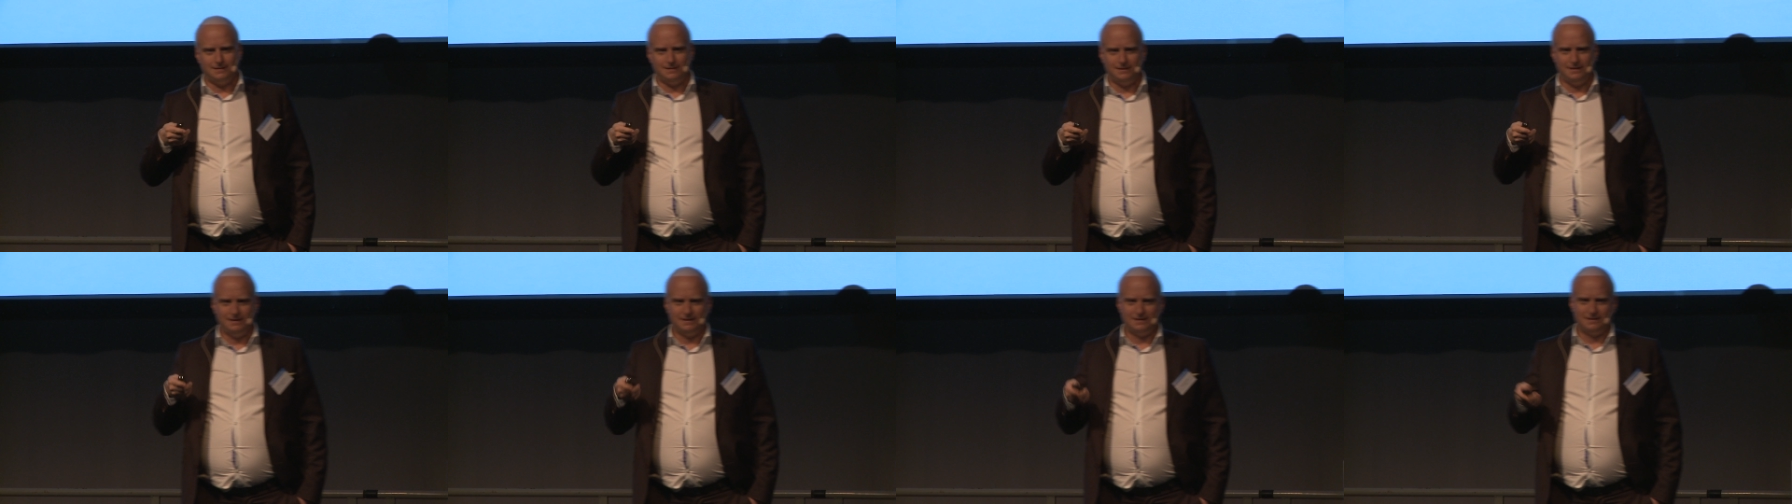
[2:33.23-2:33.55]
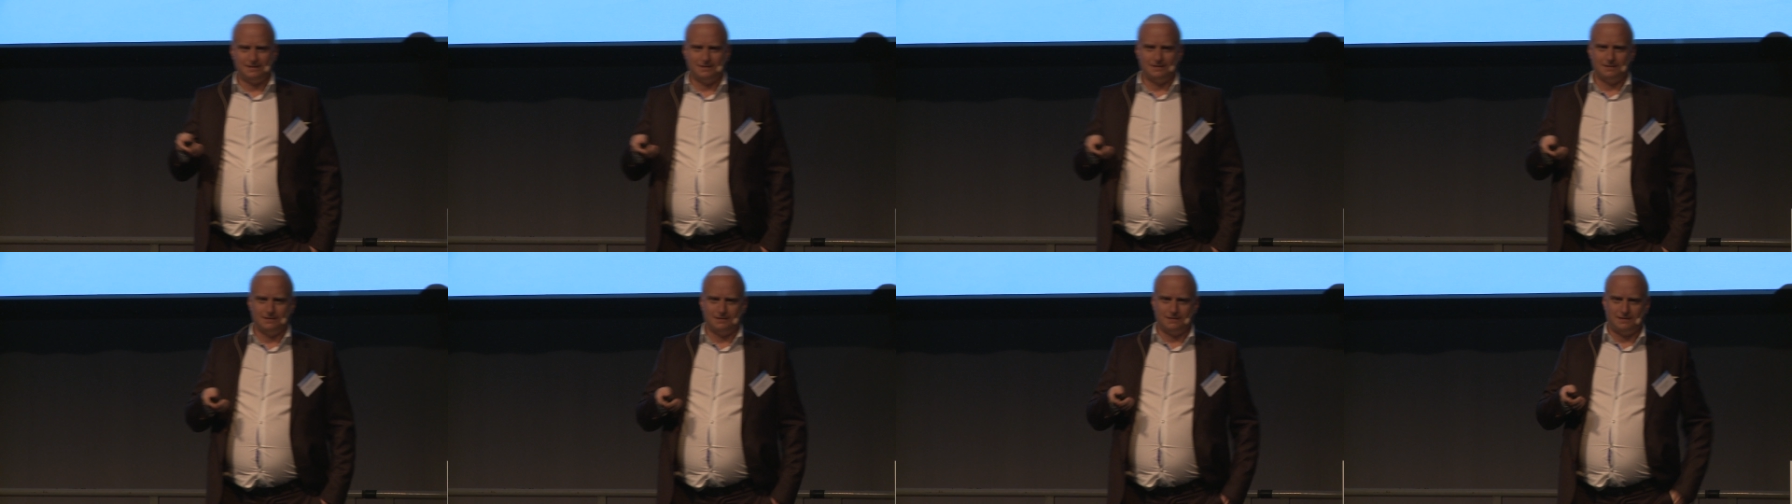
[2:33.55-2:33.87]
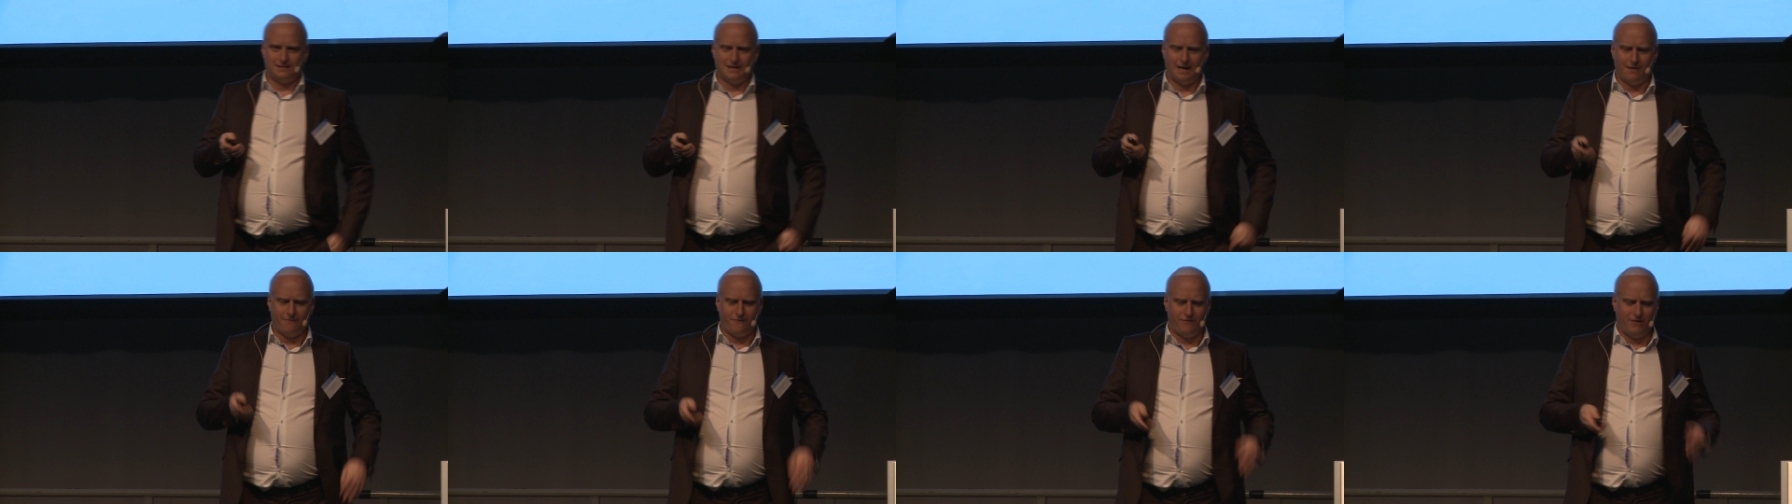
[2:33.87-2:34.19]
is
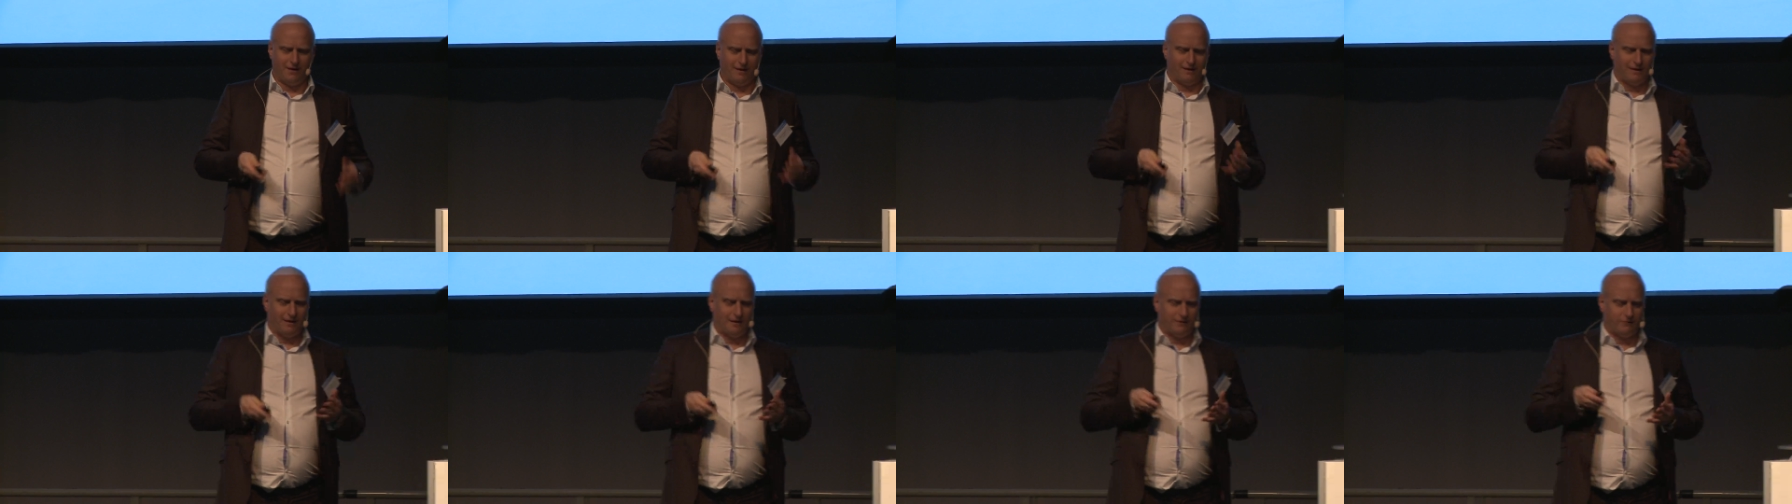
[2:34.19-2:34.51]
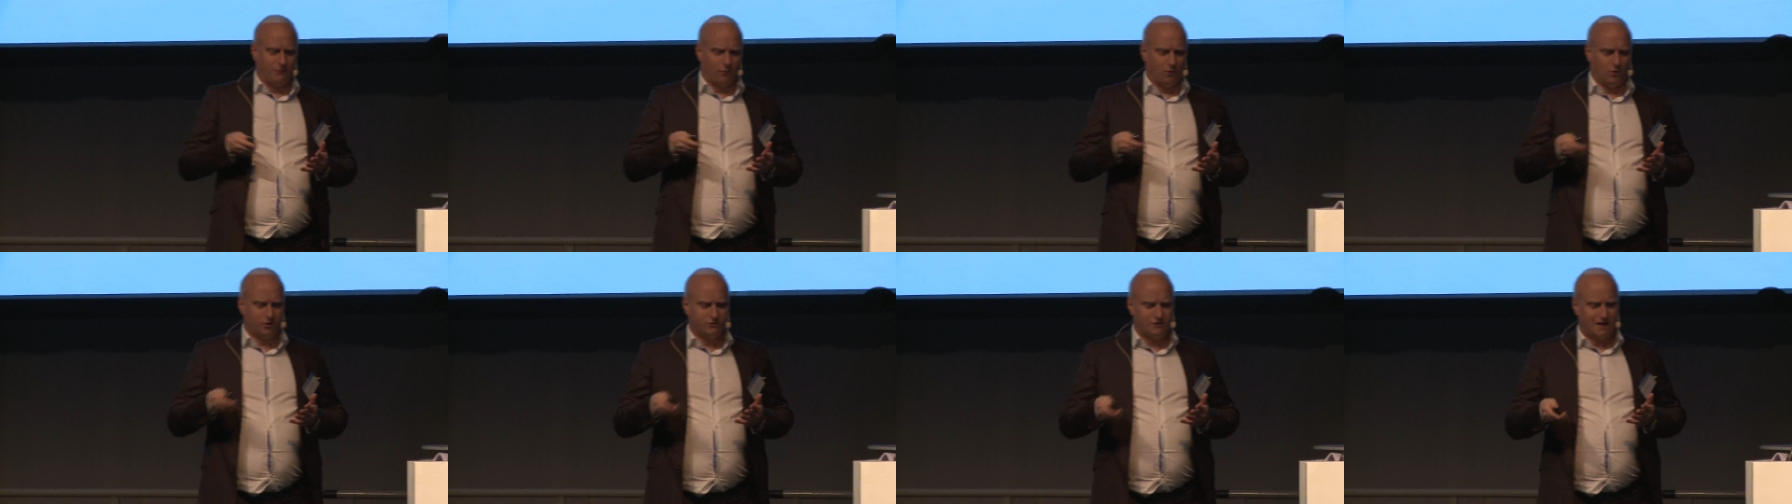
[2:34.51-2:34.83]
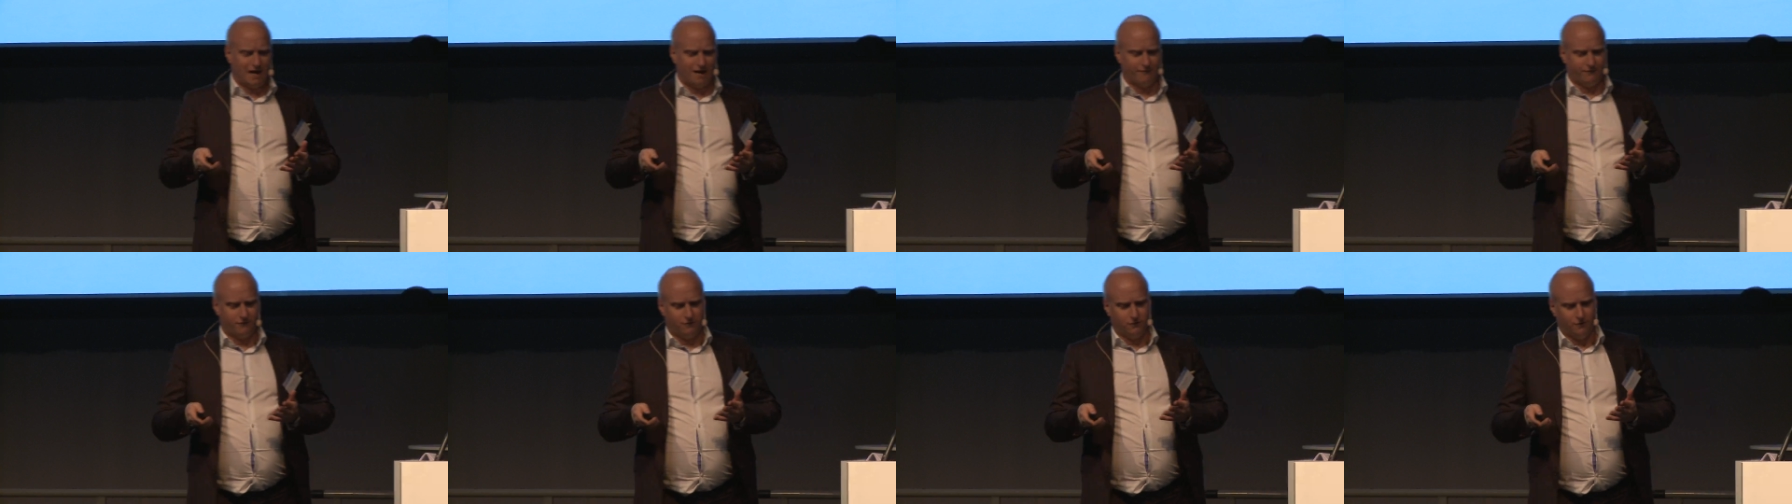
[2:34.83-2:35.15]
something that we also
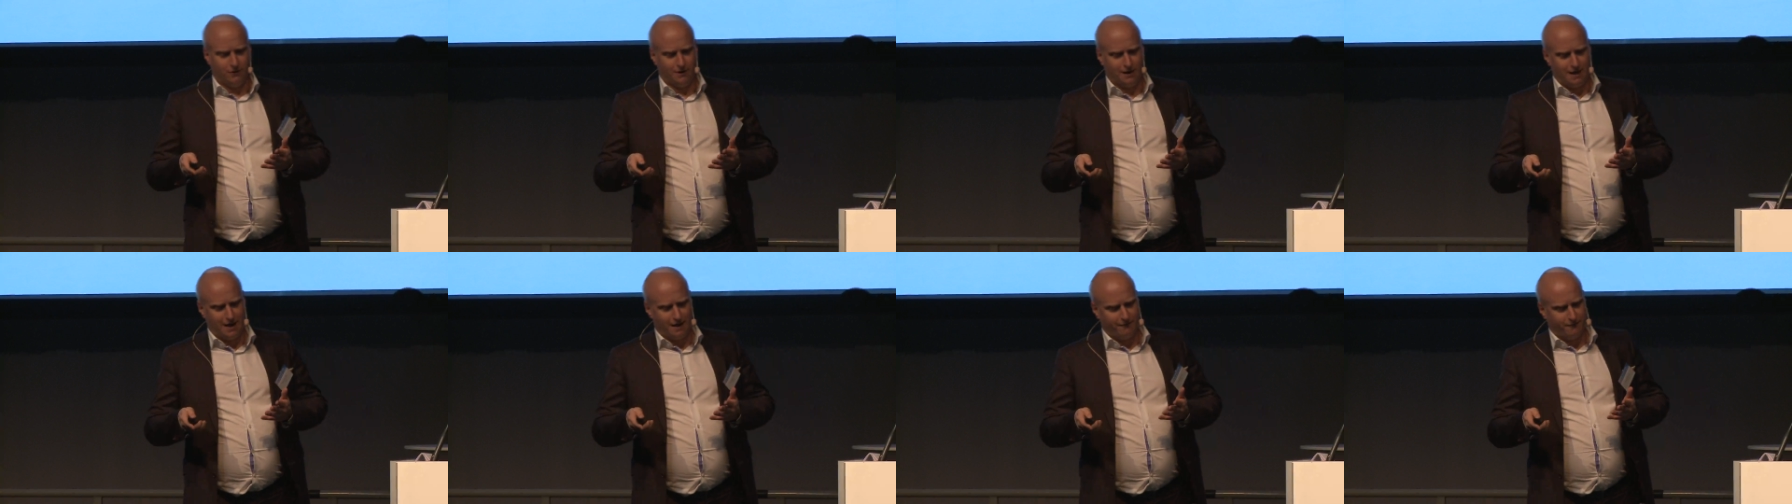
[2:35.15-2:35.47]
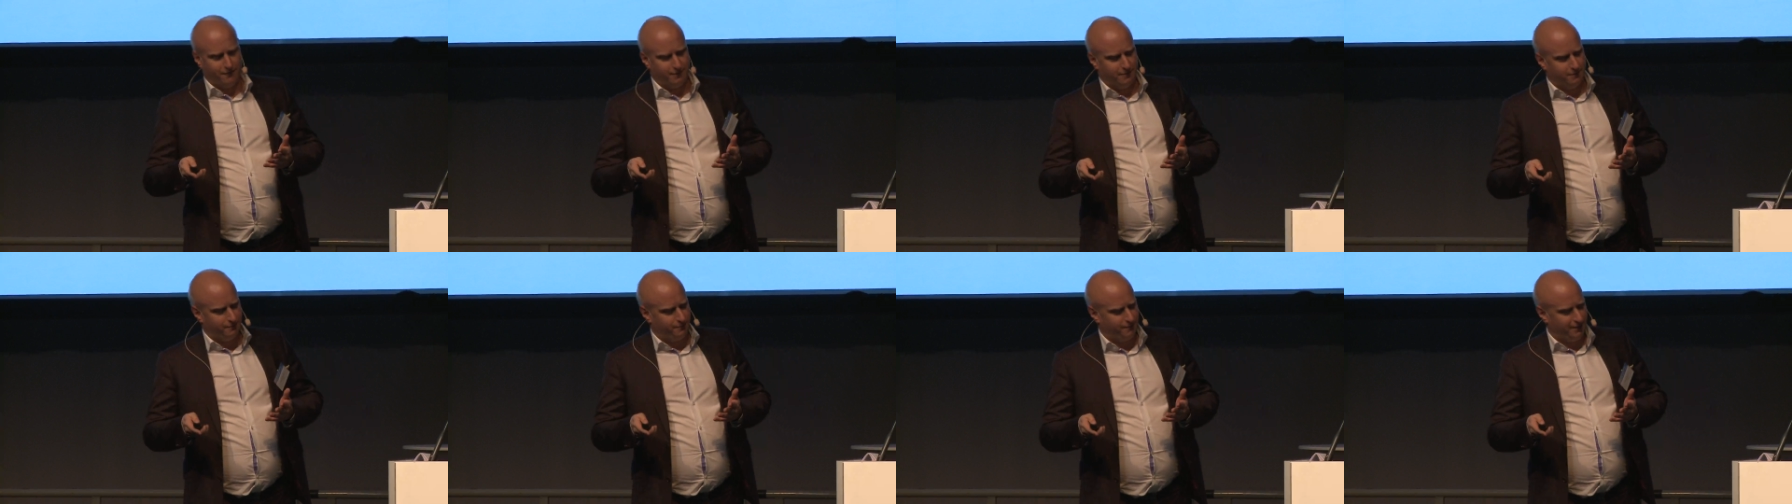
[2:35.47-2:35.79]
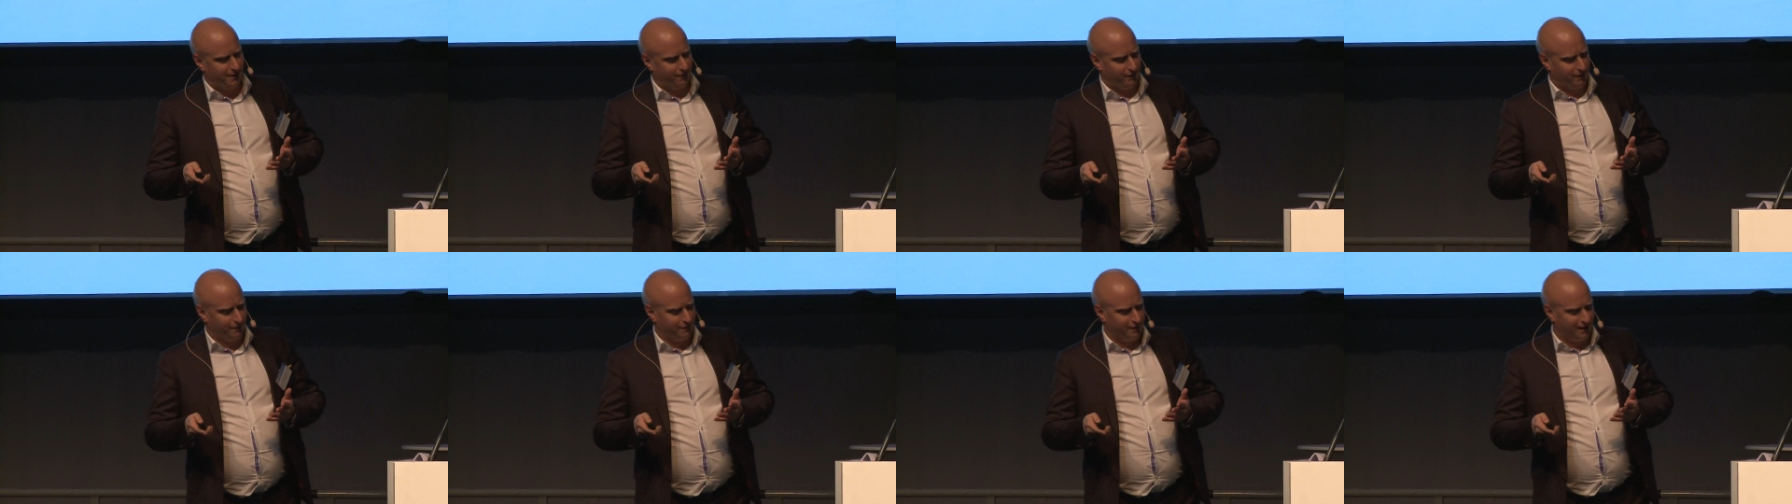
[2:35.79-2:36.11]
have to
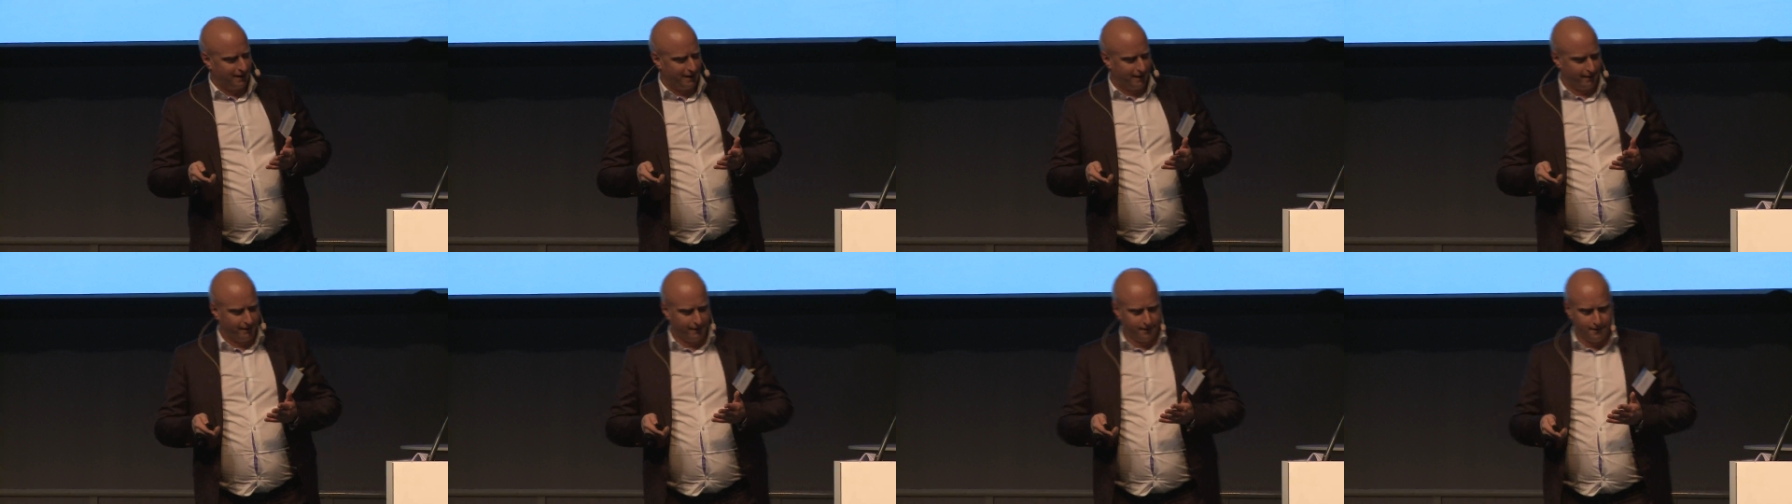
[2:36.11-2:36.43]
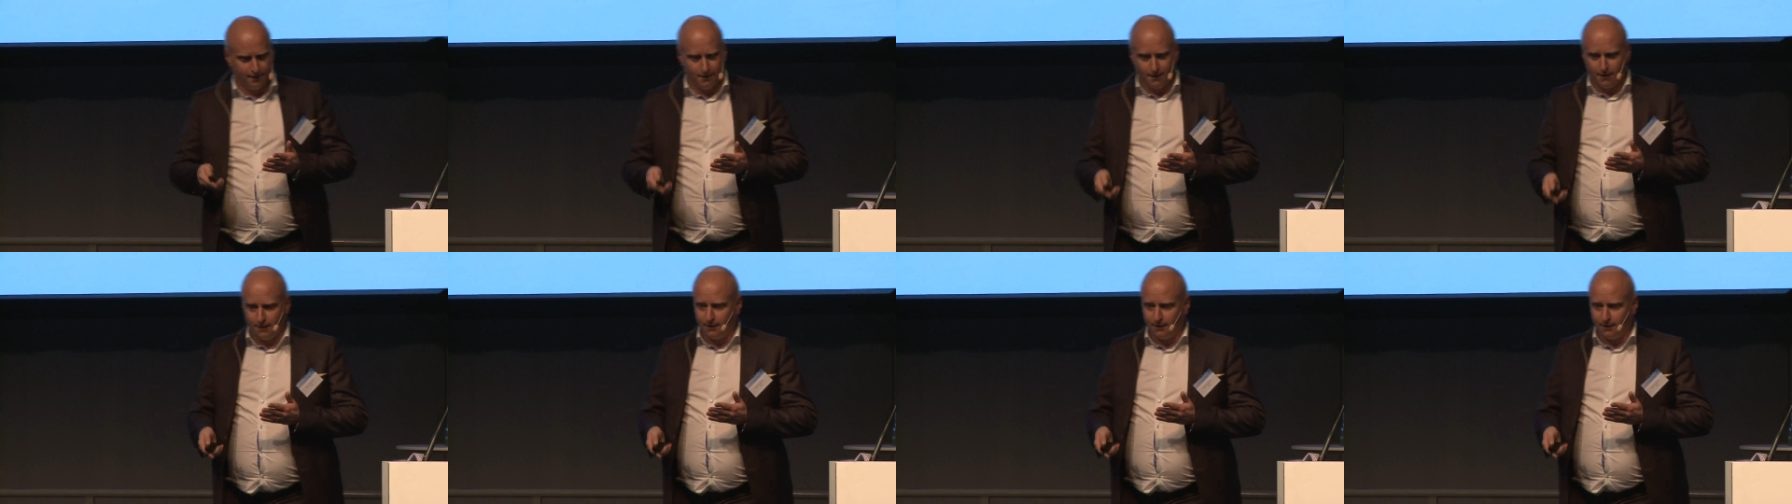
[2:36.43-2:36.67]
bear in mind,